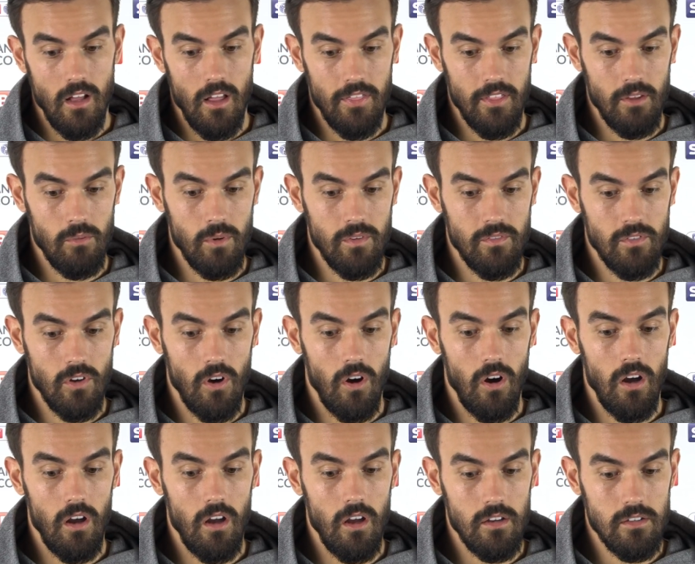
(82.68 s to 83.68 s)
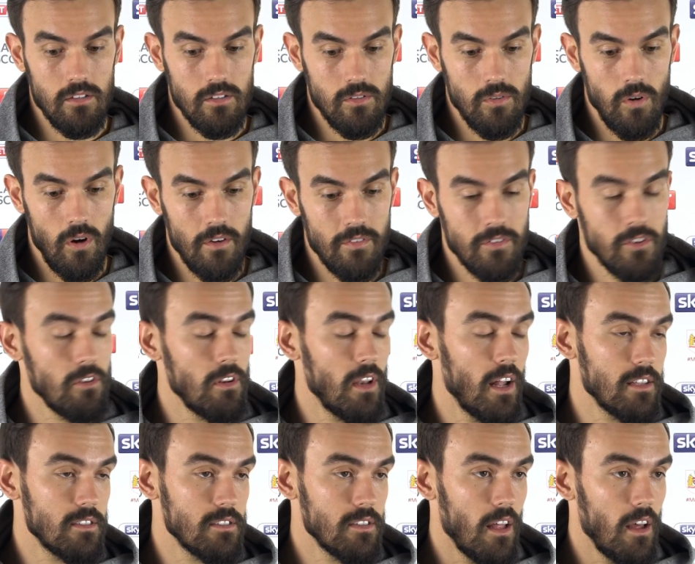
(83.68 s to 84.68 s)
I think we've got quite a few
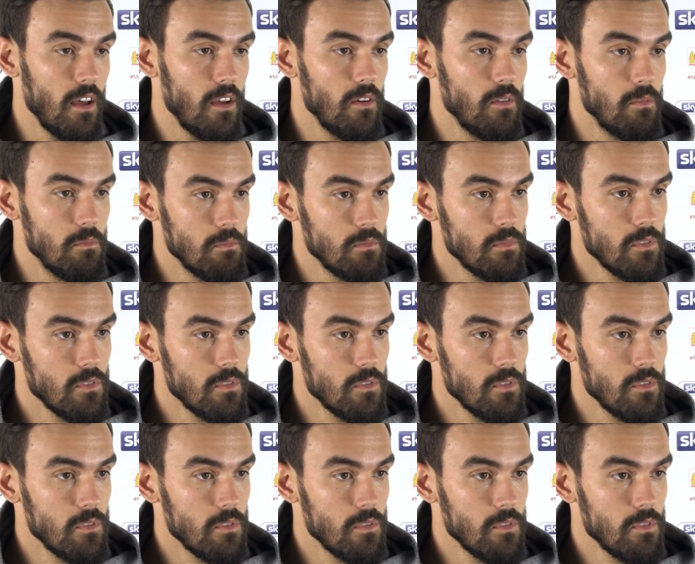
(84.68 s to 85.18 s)
lads that are